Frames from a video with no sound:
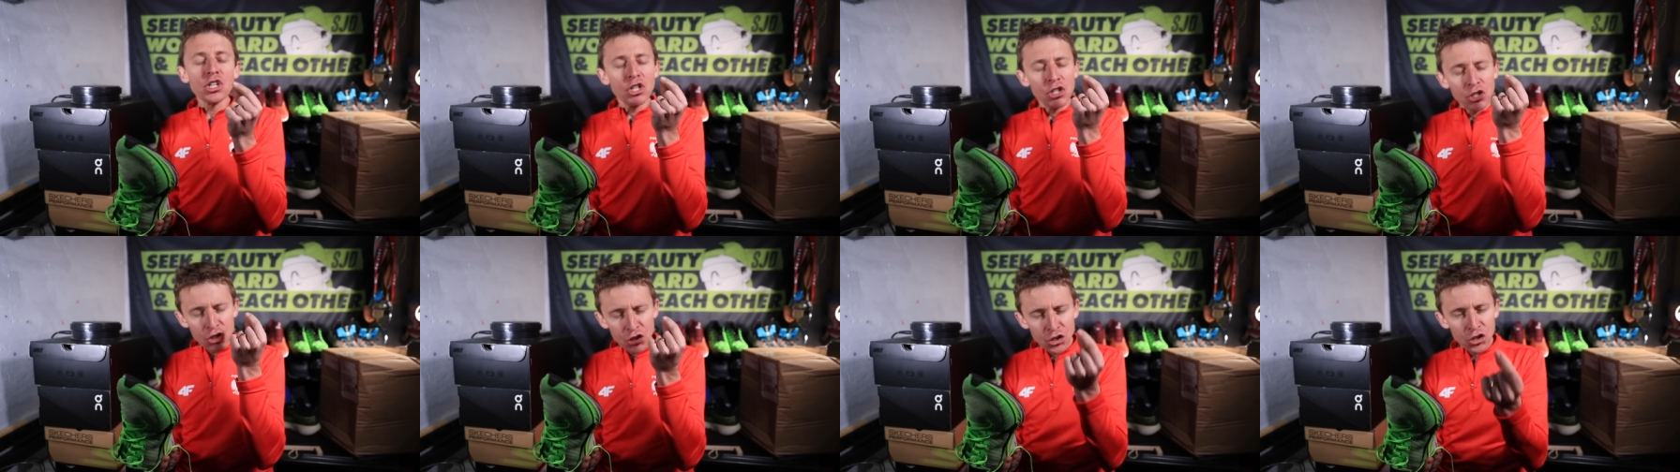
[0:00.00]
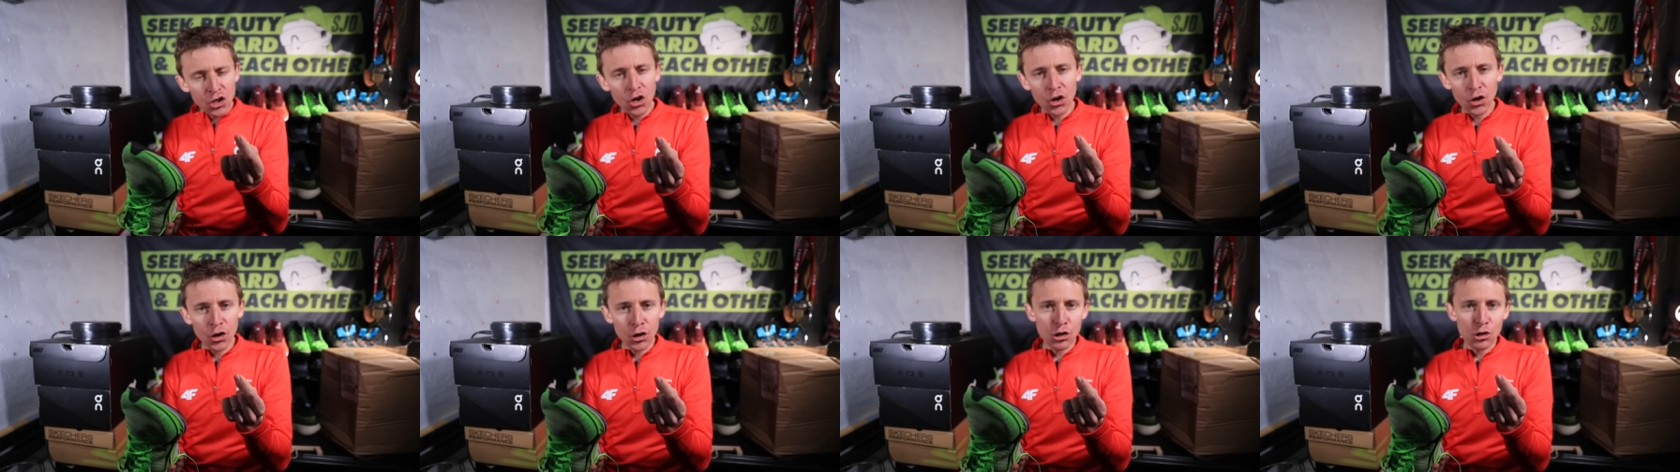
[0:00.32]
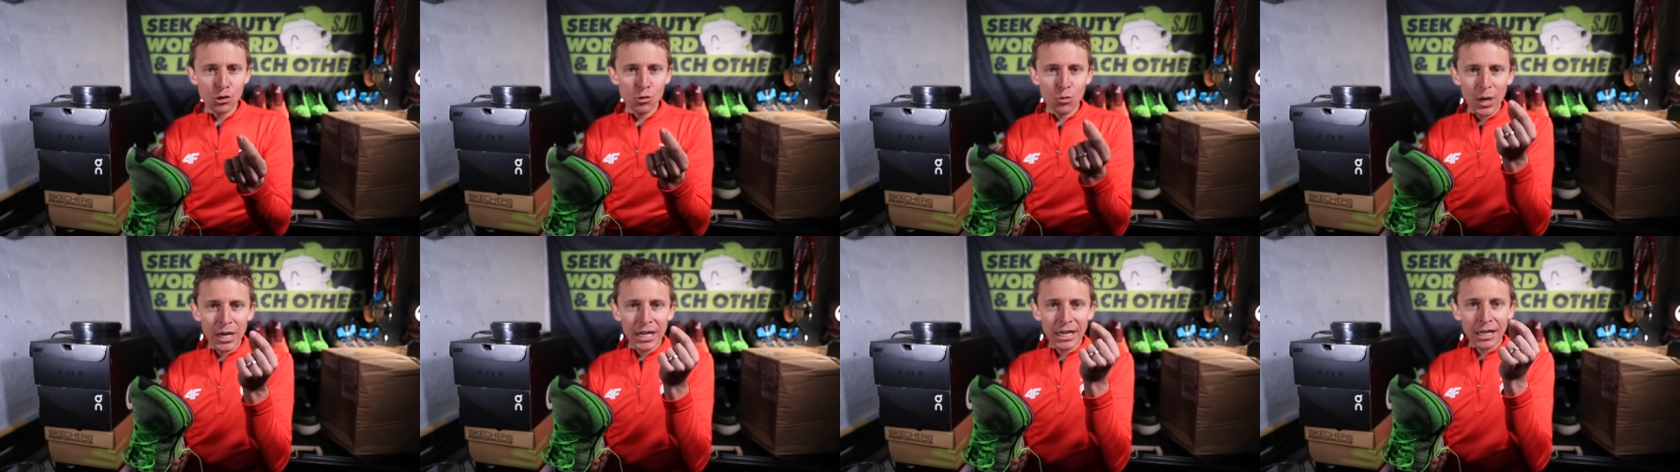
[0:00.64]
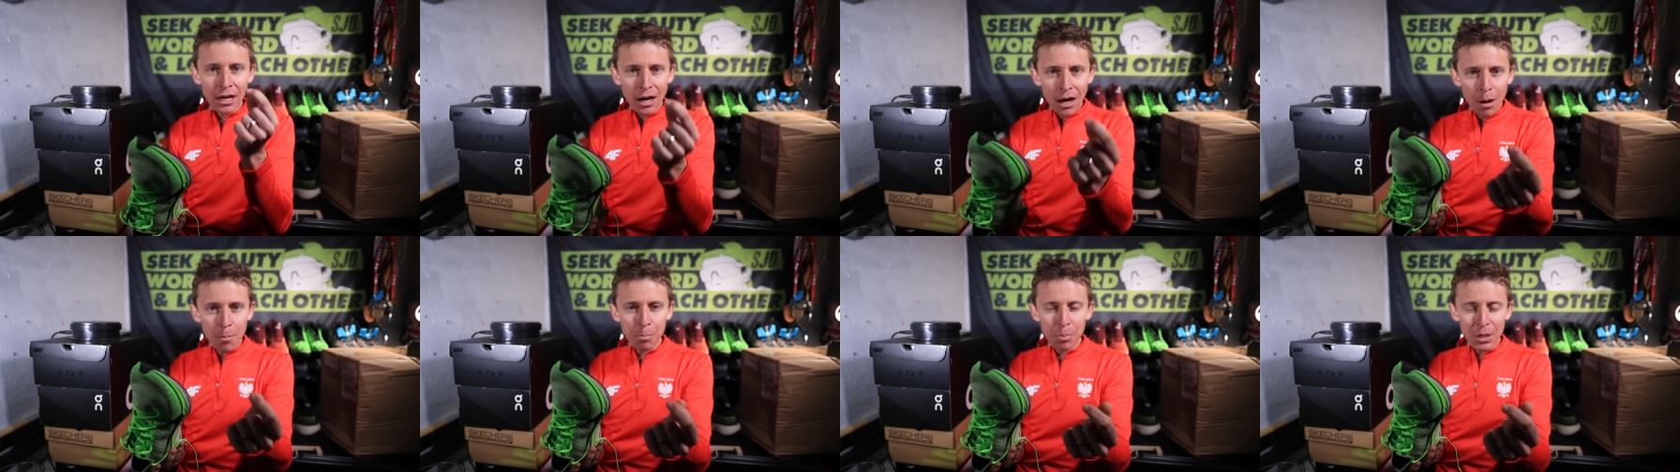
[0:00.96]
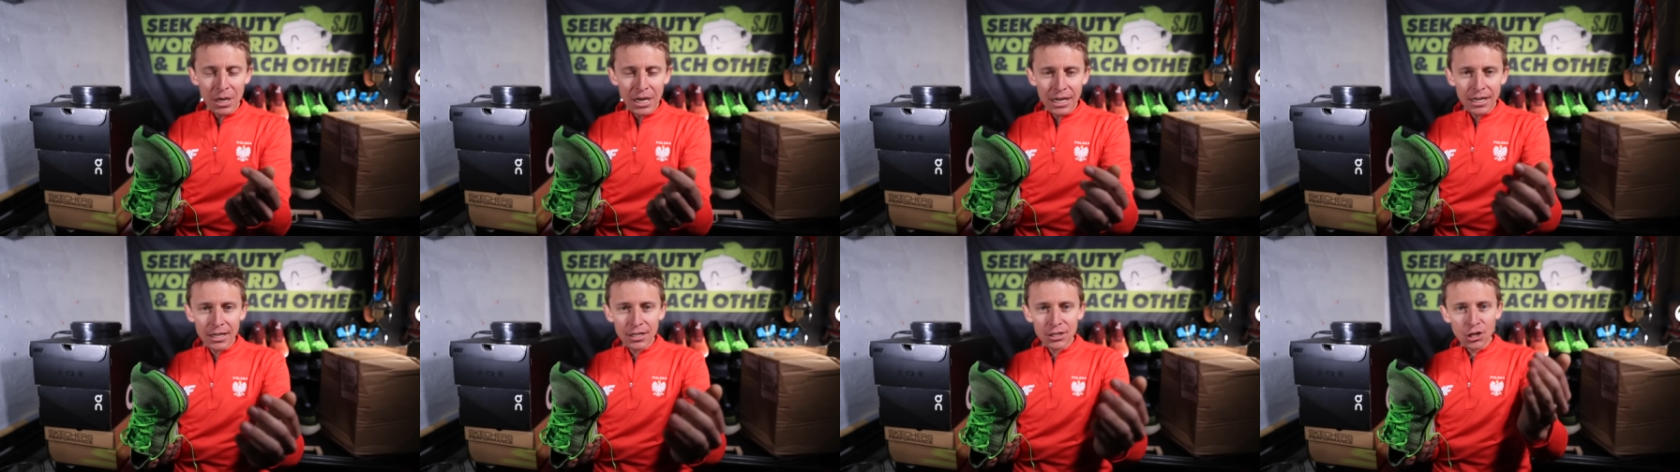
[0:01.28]
concerned when
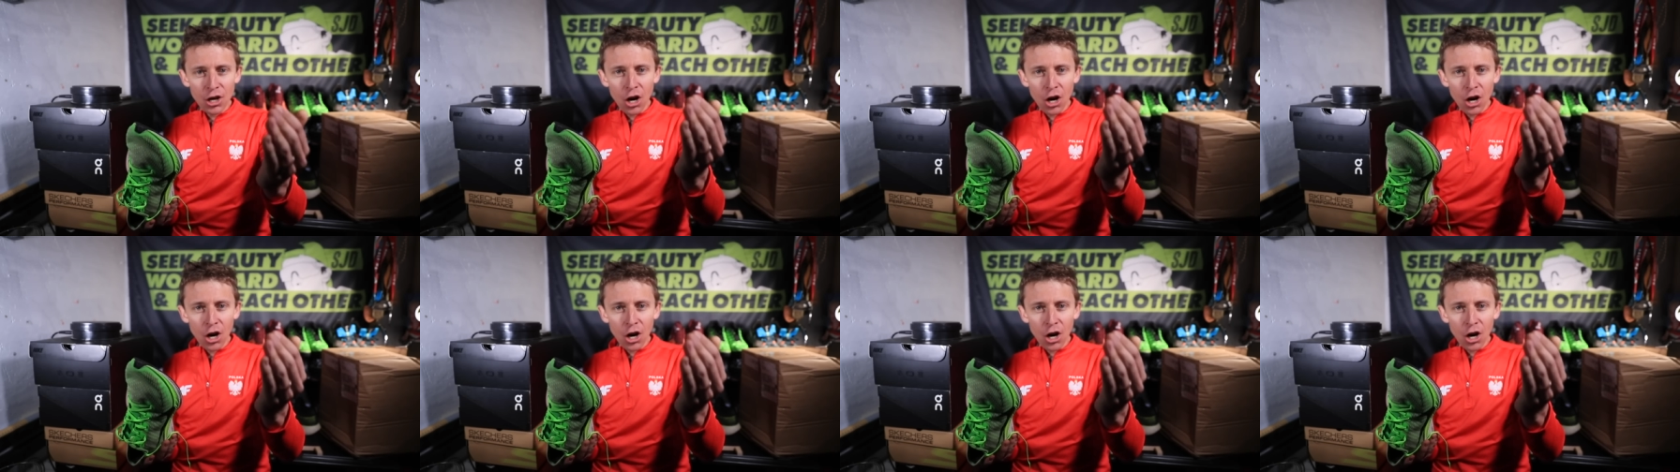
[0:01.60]
companies